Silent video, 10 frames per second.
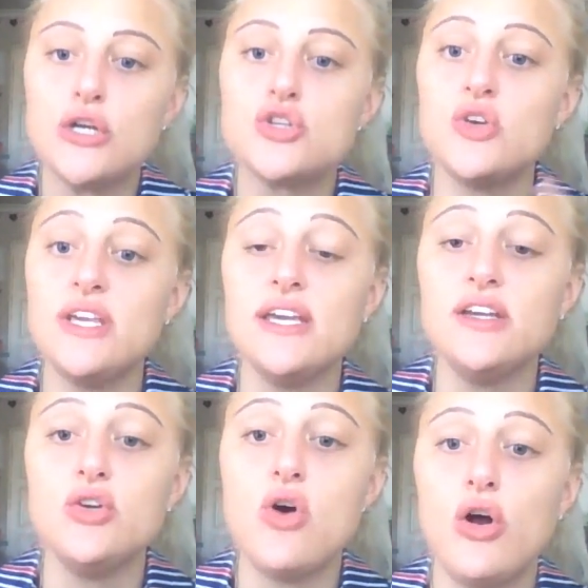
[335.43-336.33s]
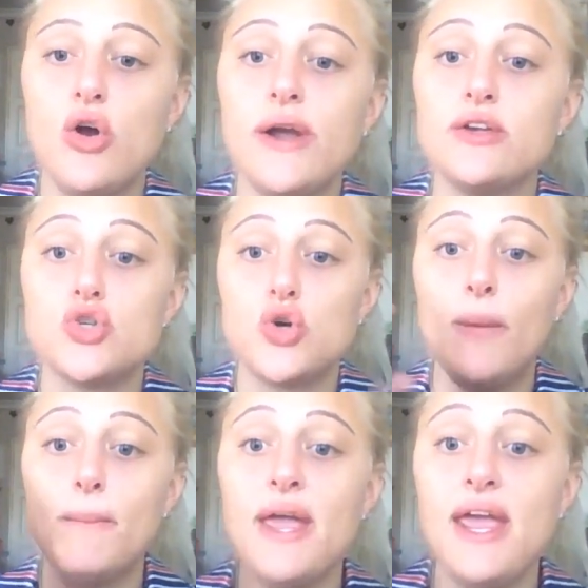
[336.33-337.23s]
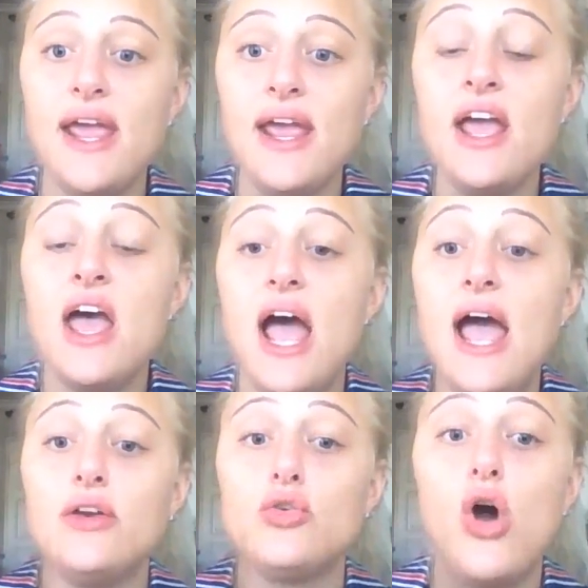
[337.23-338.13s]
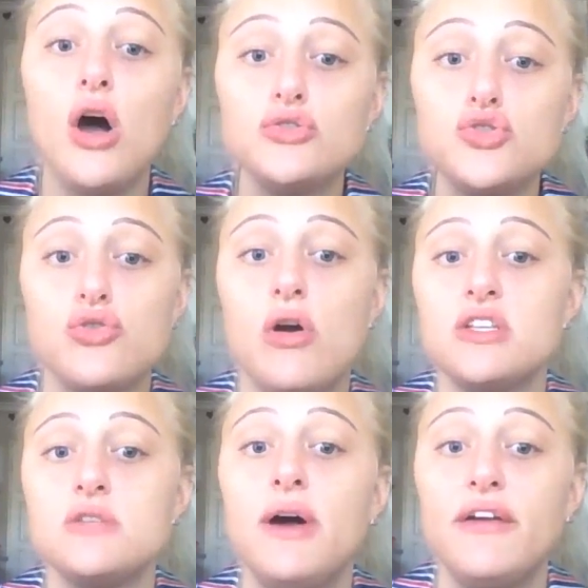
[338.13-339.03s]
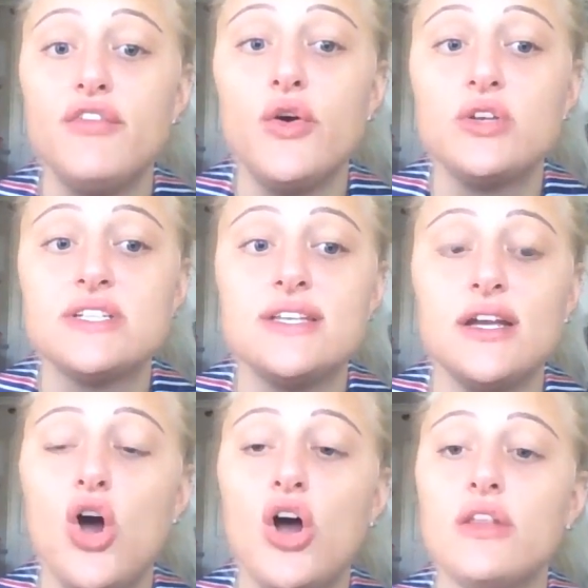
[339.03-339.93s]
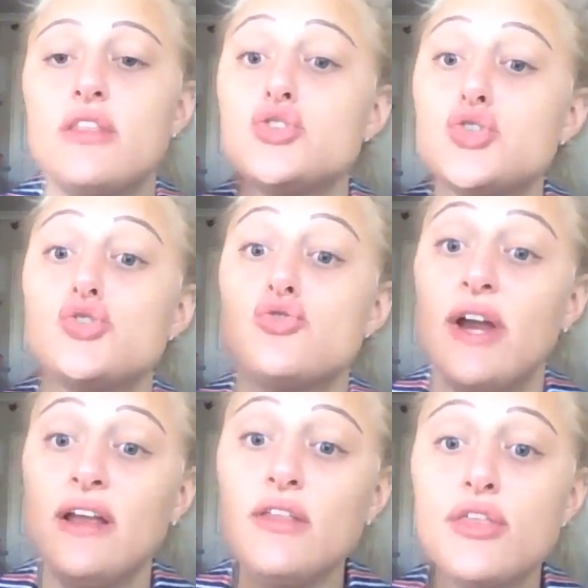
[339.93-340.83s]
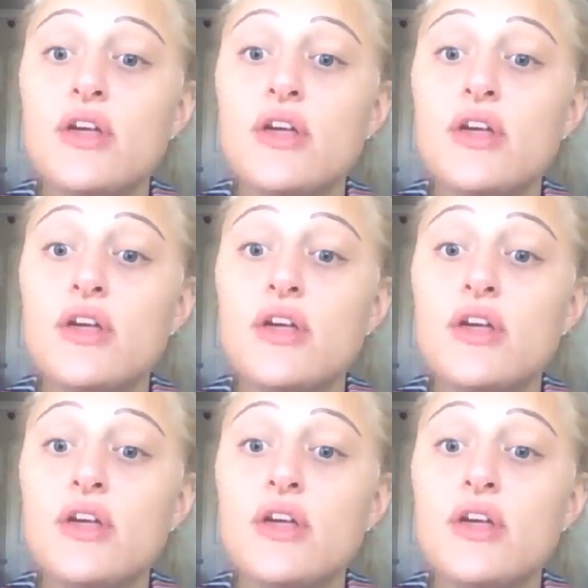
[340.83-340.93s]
So here you are going to compare and contrast by focusing on the strength